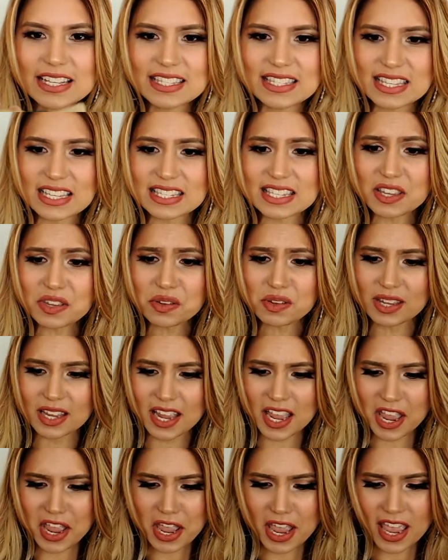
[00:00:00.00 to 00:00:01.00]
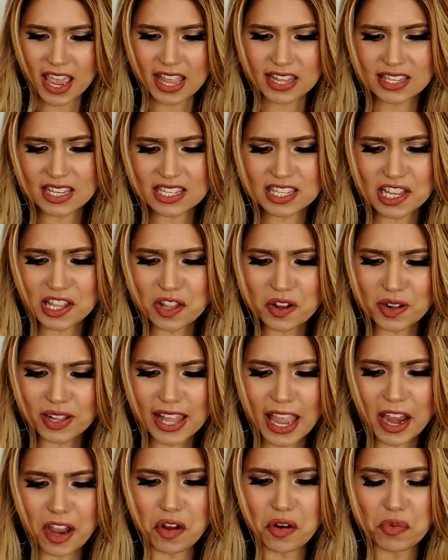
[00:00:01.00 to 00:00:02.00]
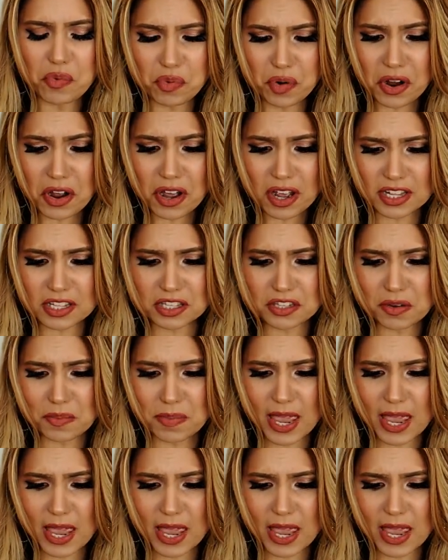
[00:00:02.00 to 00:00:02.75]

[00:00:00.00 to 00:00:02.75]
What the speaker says: It doesn't look like wood, to